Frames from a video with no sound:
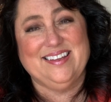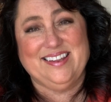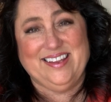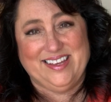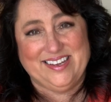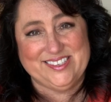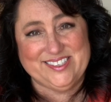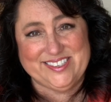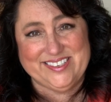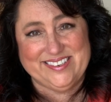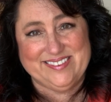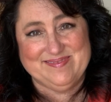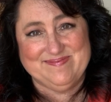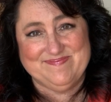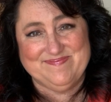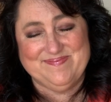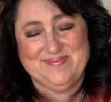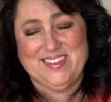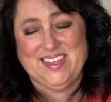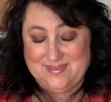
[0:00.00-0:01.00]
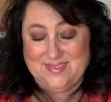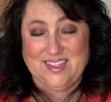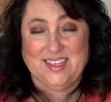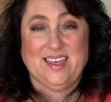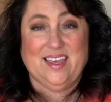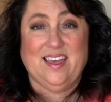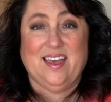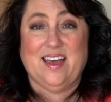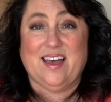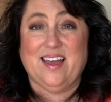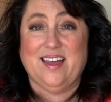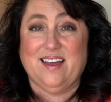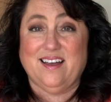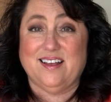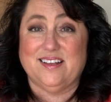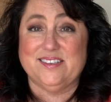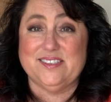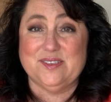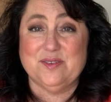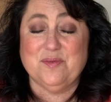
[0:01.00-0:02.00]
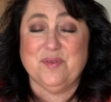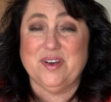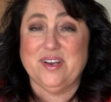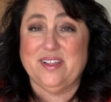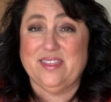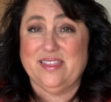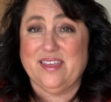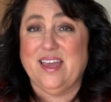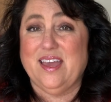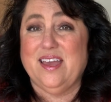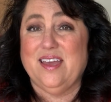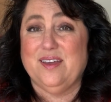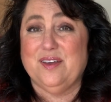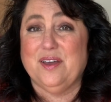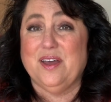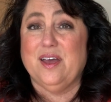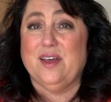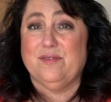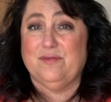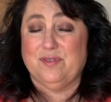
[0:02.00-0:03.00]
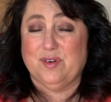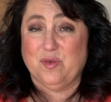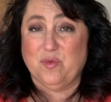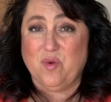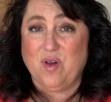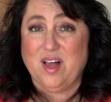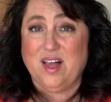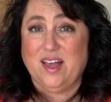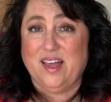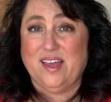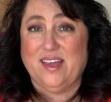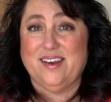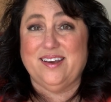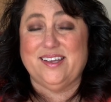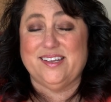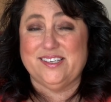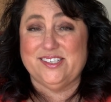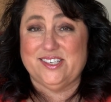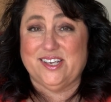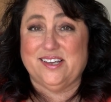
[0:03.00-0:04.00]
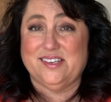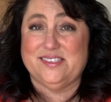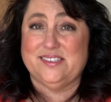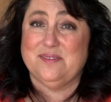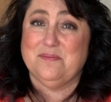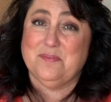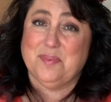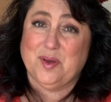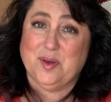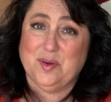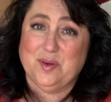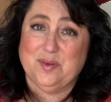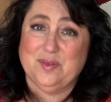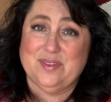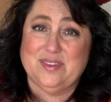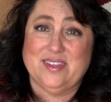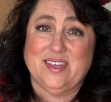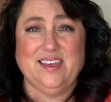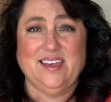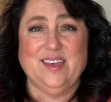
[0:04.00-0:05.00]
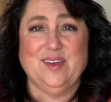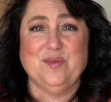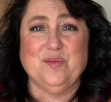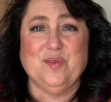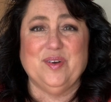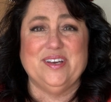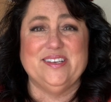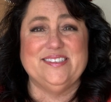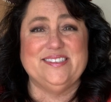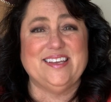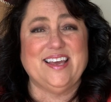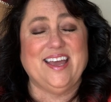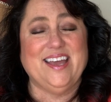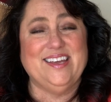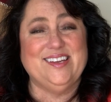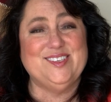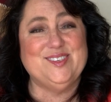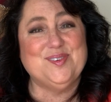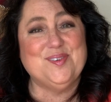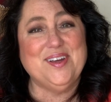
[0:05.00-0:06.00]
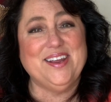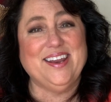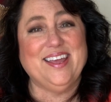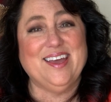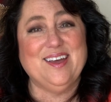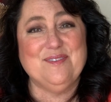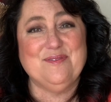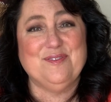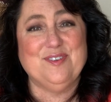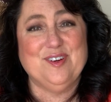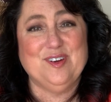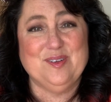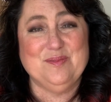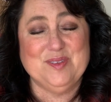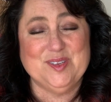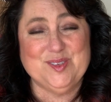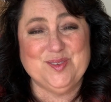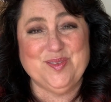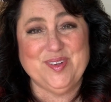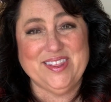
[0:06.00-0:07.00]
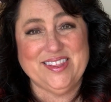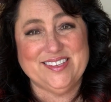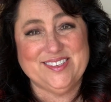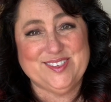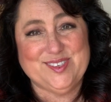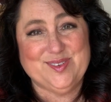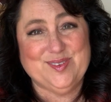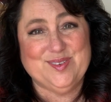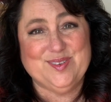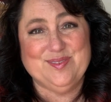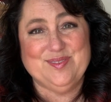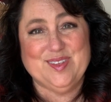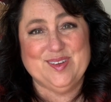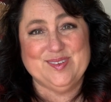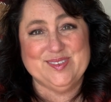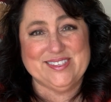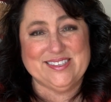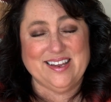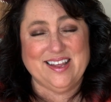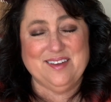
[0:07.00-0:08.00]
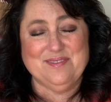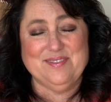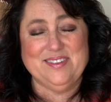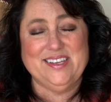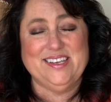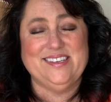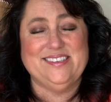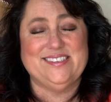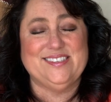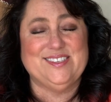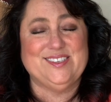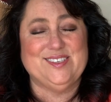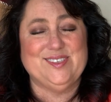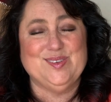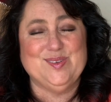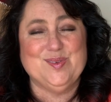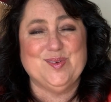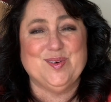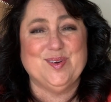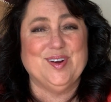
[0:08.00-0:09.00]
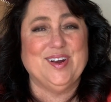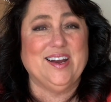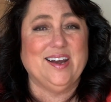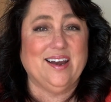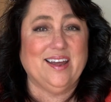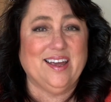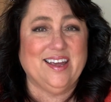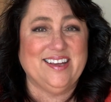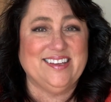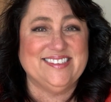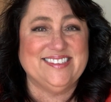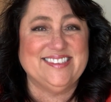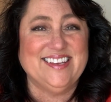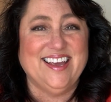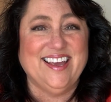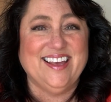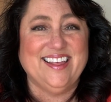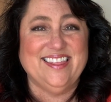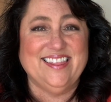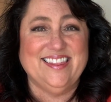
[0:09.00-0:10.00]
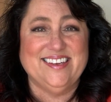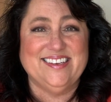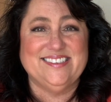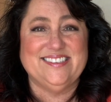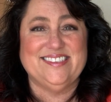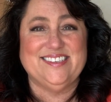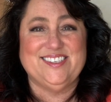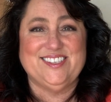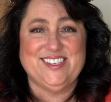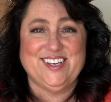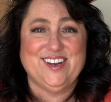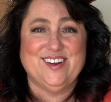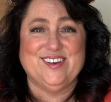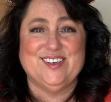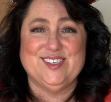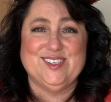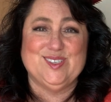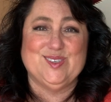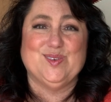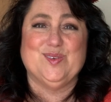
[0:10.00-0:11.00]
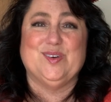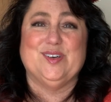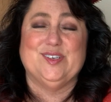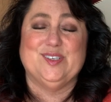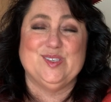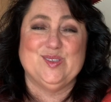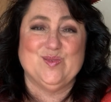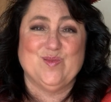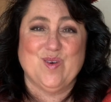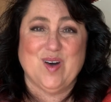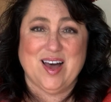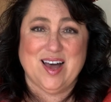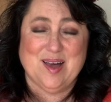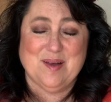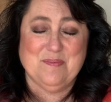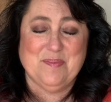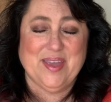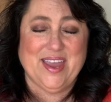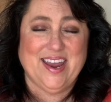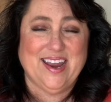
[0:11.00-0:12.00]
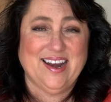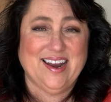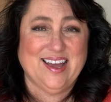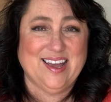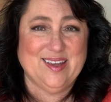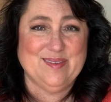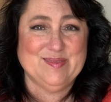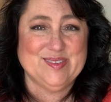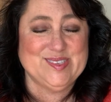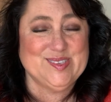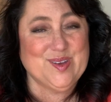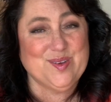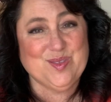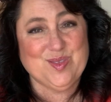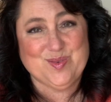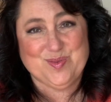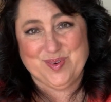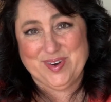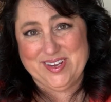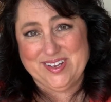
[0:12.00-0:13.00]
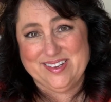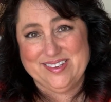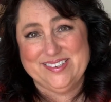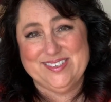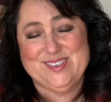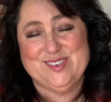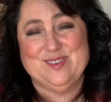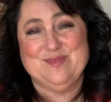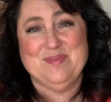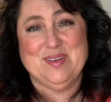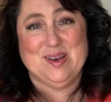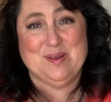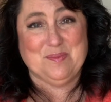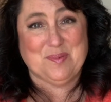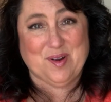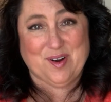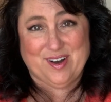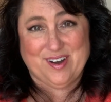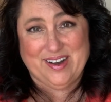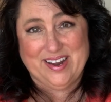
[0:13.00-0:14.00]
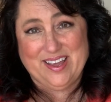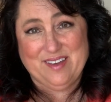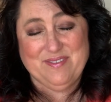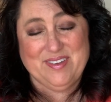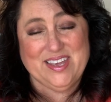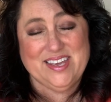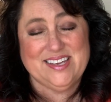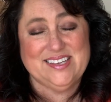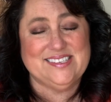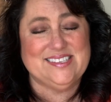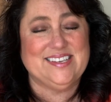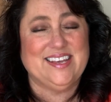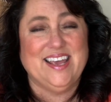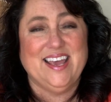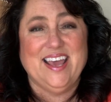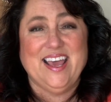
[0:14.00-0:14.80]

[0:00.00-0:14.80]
collection. I also want to thank Rawan and Jasem both. It was a joint effort between the two of those lovelies to organize this Share a Shore swap, and I'm so thrilled to have been a part of it.